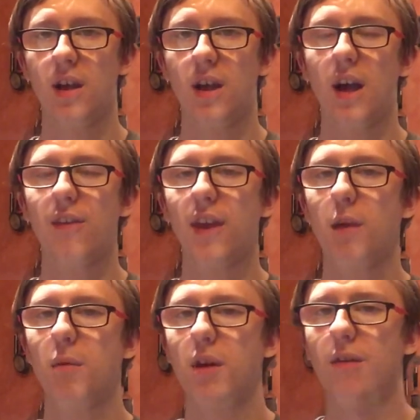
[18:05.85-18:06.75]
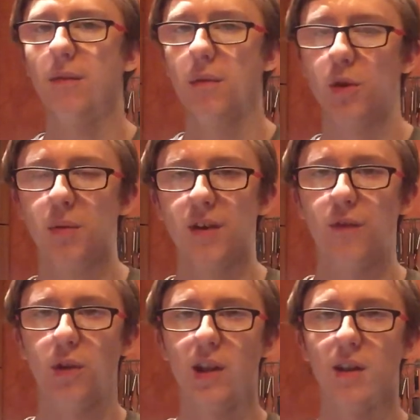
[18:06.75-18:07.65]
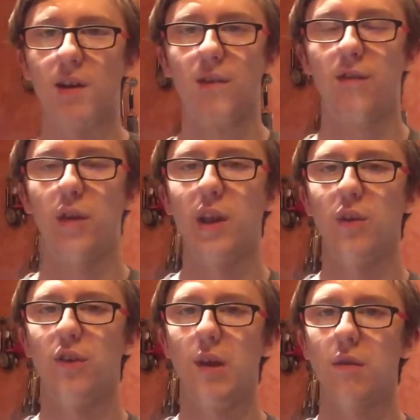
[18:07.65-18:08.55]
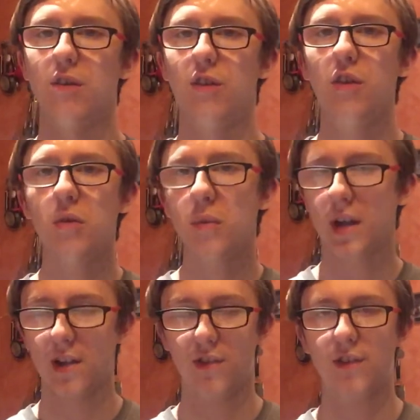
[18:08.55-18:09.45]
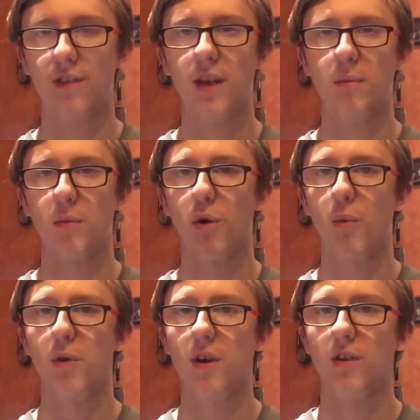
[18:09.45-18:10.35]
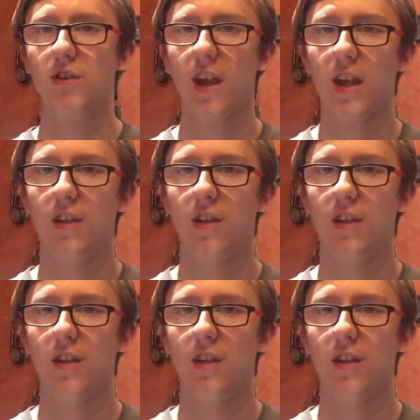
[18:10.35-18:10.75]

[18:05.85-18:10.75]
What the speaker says: I think could be a fun little series to do, and it seems appropriate as